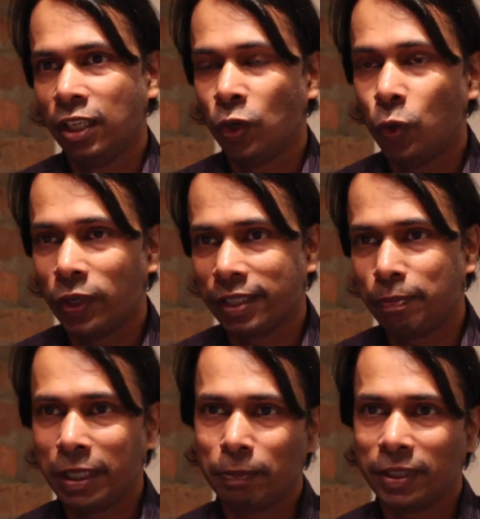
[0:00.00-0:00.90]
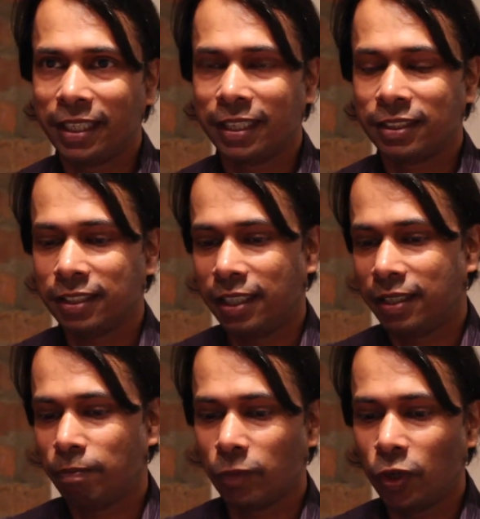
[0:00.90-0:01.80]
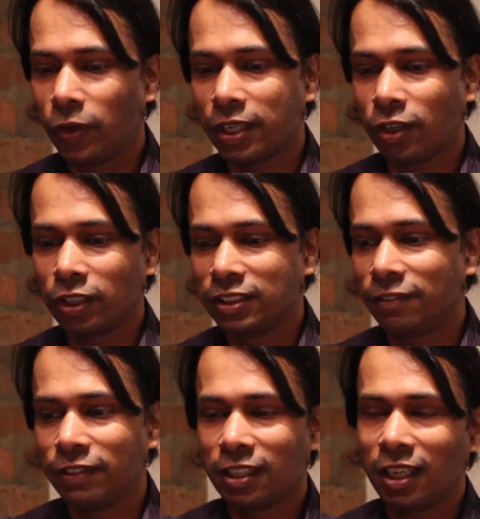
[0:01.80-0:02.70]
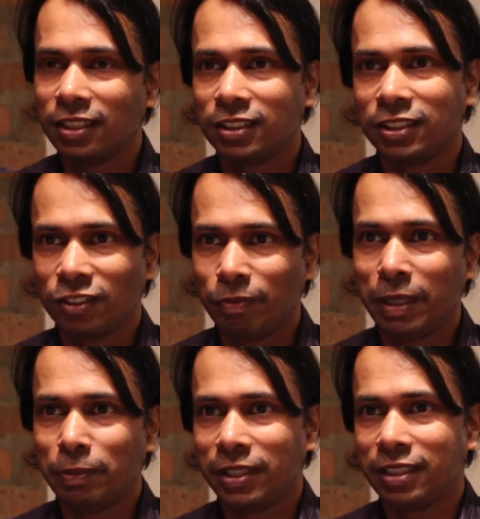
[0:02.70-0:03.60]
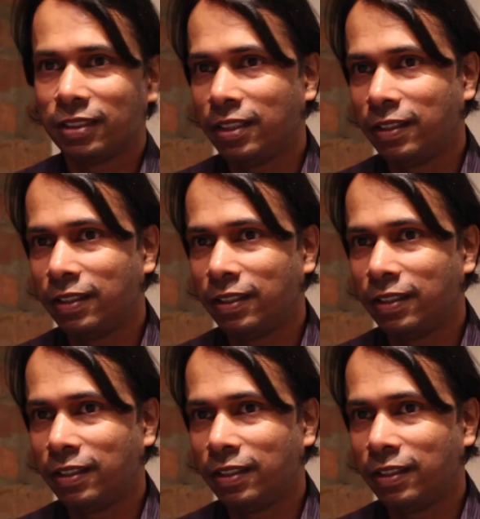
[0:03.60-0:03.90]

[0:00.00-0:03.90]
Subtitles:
who are the people that go across different clusters of people